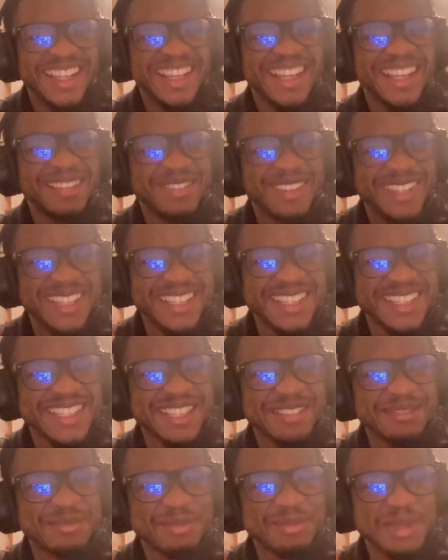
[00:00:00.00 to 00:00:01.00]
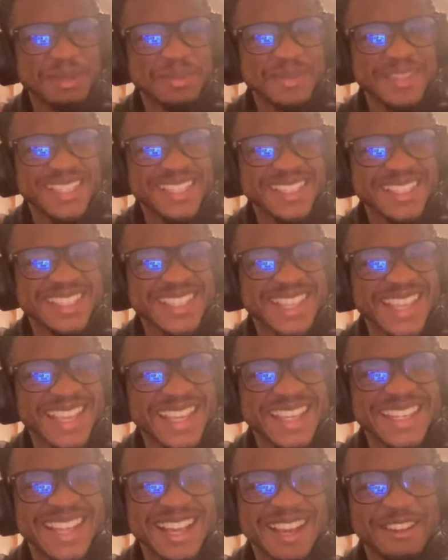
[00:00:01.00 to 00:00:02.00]
Please give me pick
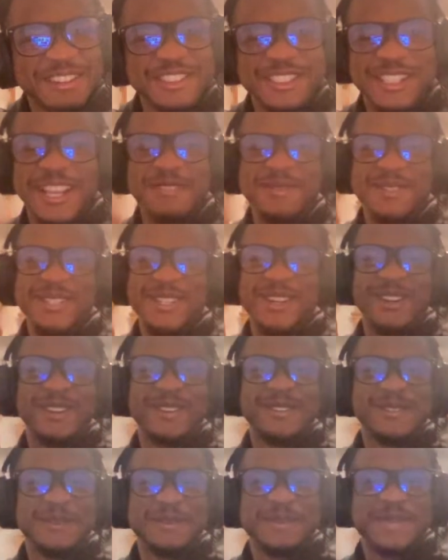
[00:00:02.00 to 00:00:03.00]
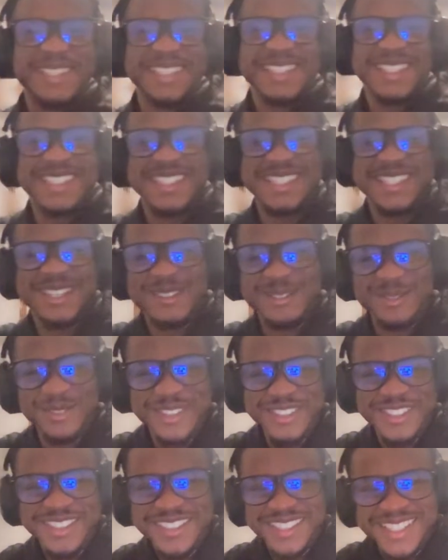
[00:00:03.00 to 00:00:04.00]
10. I'm sorry for being
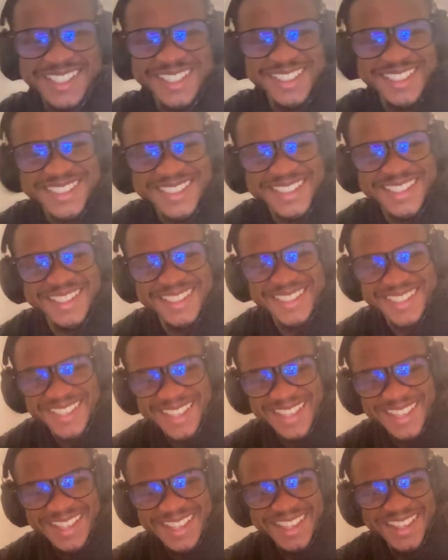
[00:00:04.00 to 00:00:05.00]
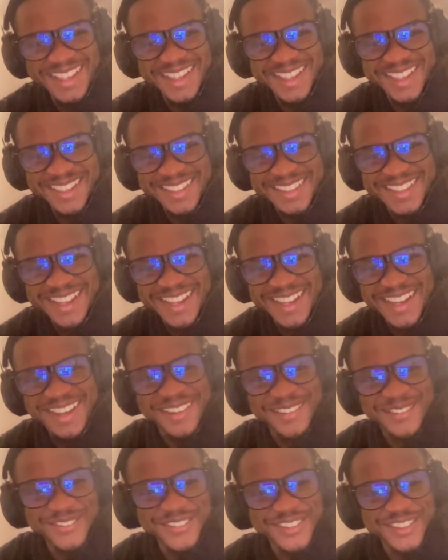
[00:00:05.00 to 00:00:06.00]
selfish.
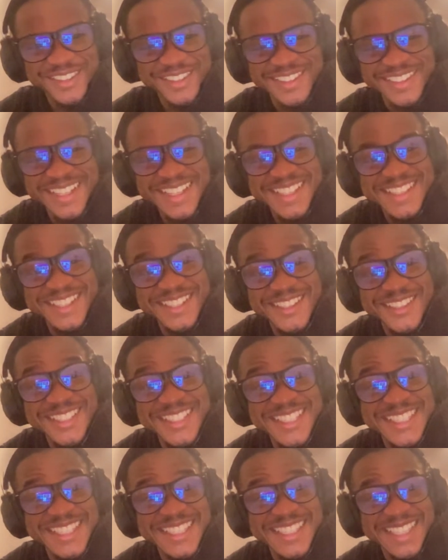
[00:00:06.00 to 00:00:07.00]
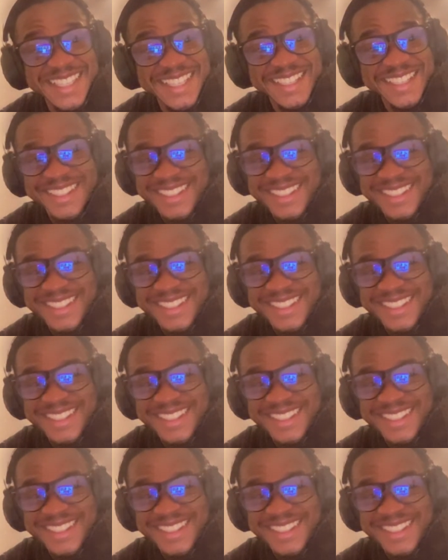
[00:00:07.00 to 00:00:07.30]
No, bro, that's sick.